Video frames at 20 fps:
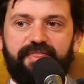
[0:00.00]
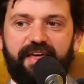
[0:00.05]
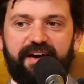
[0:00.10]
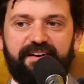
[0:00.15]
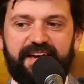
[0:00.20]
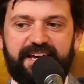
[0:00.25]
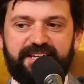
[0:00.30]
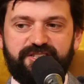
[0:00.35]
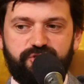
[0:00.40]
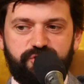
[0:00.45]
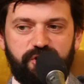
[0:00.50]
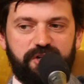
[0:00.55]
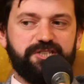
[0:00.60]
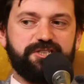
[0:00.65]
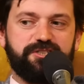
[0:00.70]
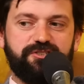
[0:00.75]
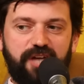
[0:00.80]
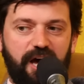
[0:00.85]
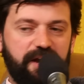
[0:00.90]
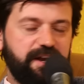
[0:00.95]
He's
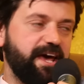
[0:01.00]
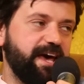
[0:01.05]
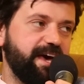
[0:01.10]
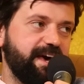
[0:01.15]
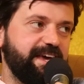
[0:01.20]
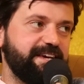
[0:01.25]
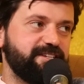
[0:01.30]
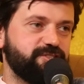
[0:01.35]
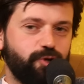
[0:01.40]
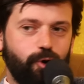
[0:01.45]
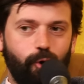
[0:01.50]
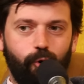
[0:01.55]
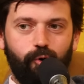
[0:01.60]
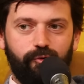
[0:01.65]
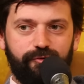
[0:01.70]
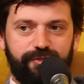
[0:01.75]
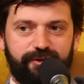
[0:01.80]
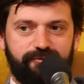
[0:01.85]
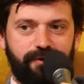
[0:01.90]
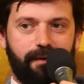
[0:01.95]
just done it. He's
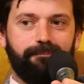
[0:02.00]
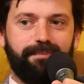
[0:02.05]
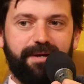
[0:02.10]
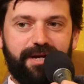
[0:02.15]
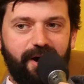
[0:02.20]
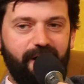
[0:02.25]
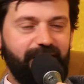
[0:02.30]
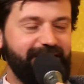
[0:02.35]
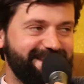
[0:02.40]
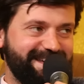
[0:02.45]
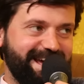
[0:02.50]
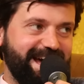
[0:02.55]
called the grumpy guy